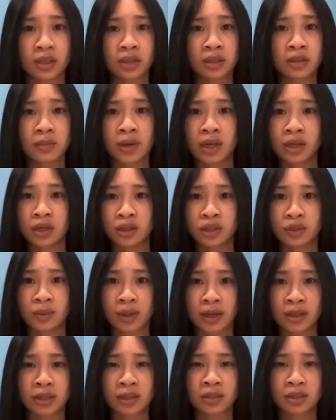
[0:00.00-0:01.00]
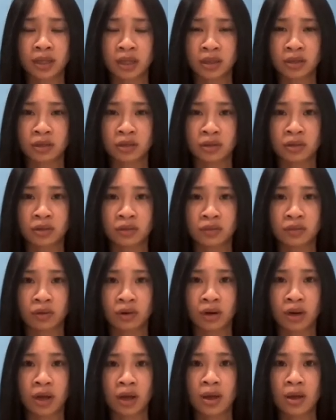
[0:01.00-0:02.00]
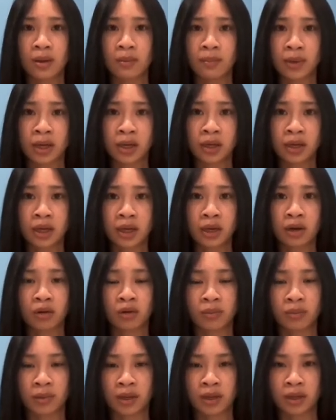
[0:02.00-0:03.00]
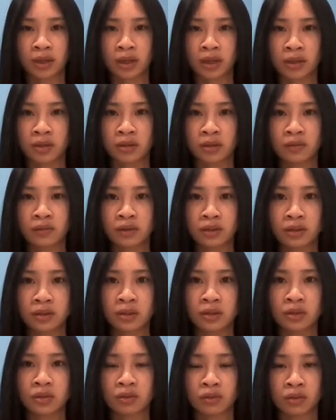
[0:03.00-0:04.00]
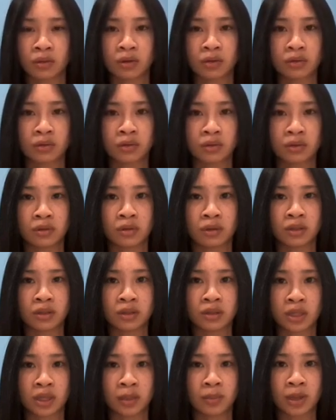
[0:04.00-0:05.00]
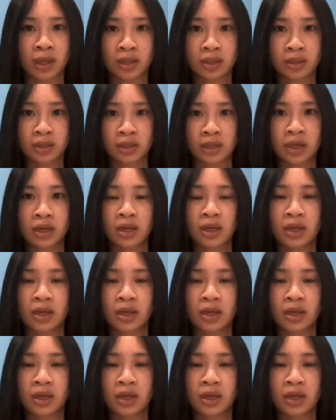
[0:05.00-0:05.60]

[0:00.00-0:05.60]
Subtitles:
It's managed by the Centers for Medicare or Medicaid Services, or also known as CMS,